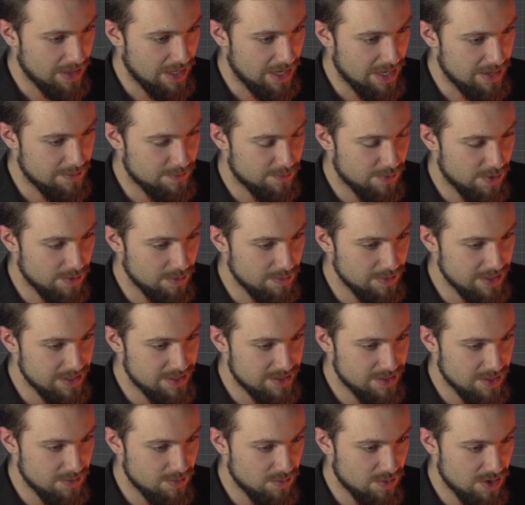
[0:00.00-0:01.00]
And probably
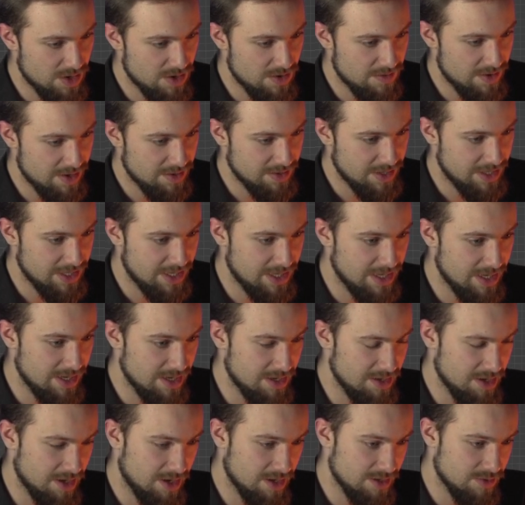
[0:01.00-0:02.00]
somewhere around here,
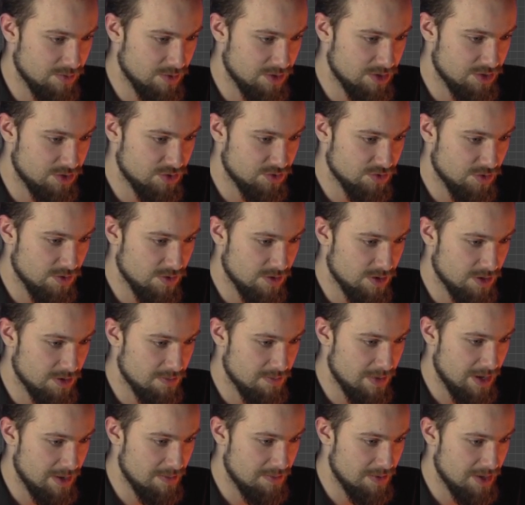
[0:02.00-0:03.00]
you're going to want to draw
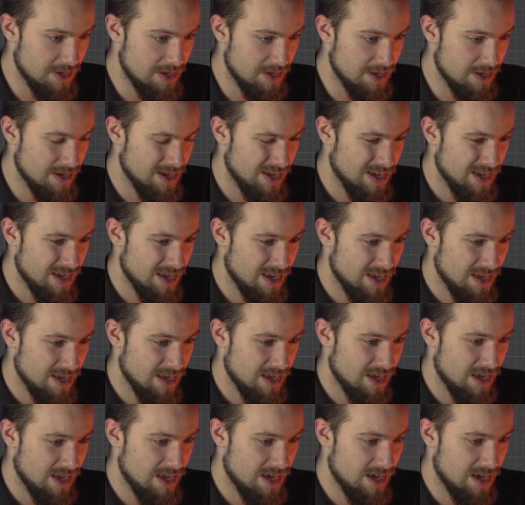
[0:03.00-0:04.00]
on maybe
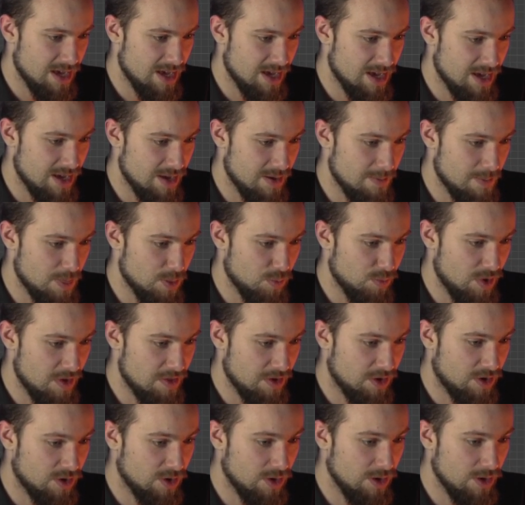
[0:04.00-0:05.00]
where
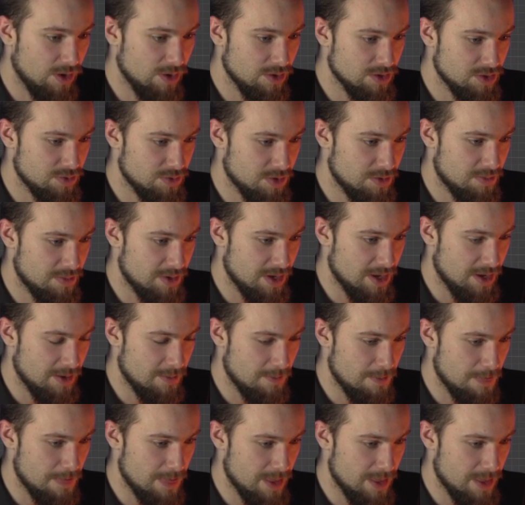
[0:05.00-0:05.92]
the claws would be.